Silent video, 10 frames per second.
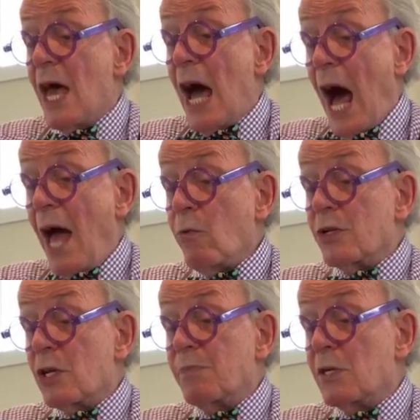I was
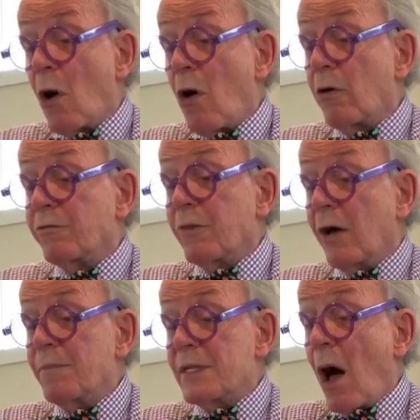absolved
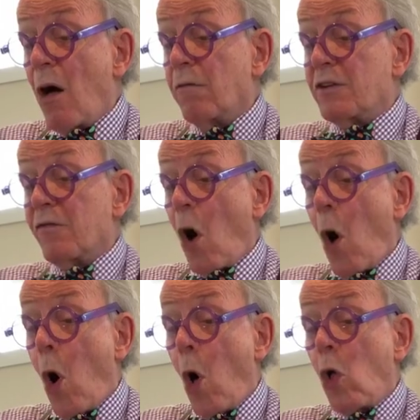of
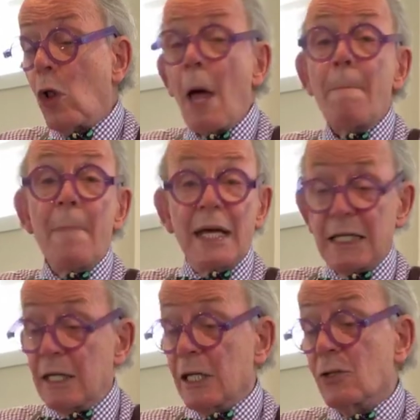all
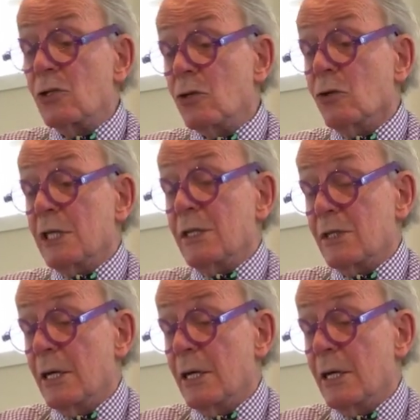maintenance duties.